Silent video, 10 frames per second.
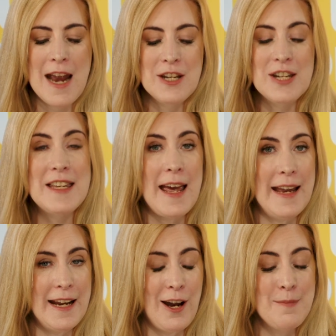
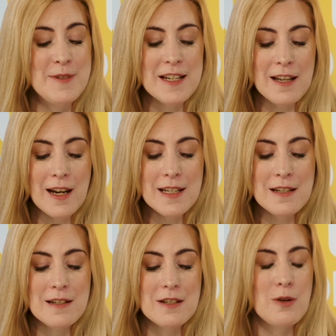Today, I'm
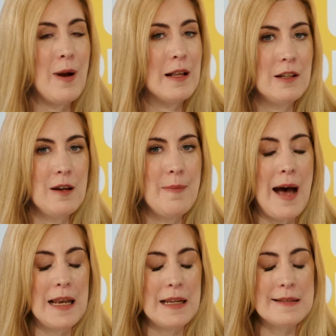delighted to welcome
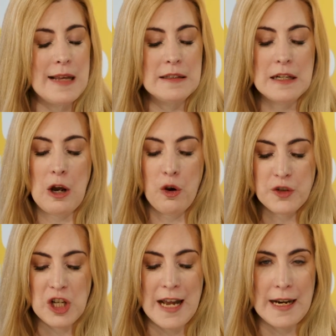Aleksandra
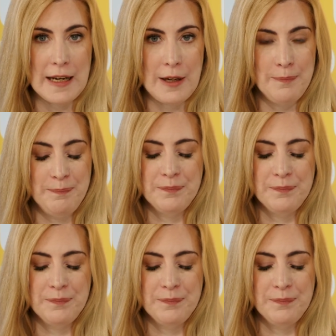Owczarek.